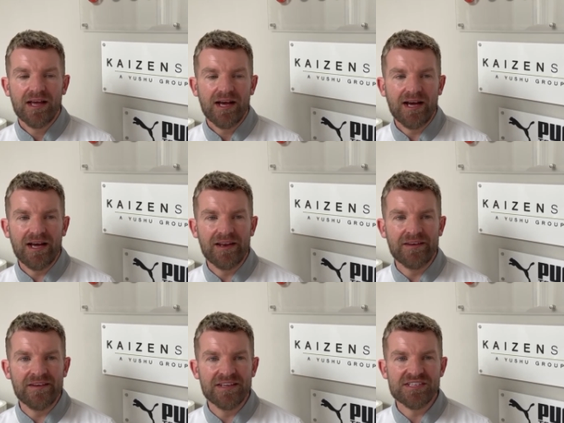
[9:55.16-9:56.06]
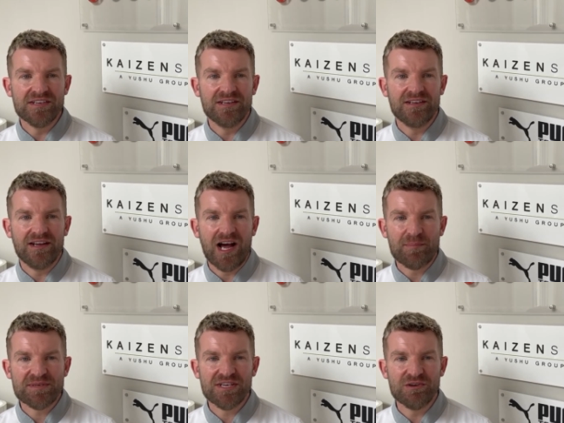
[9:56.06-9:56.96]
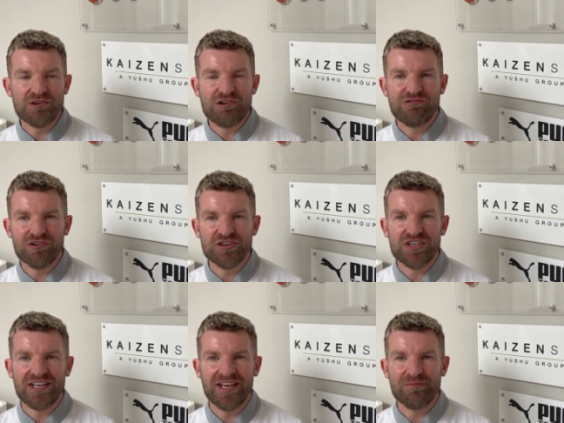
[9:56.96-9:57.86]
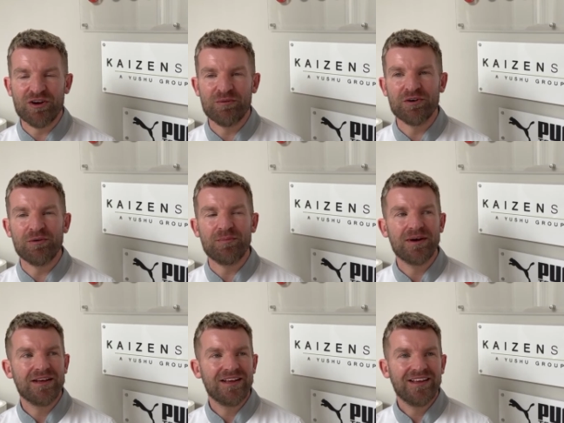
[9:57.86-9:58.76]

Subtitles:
And there's an absolute crunch game coming up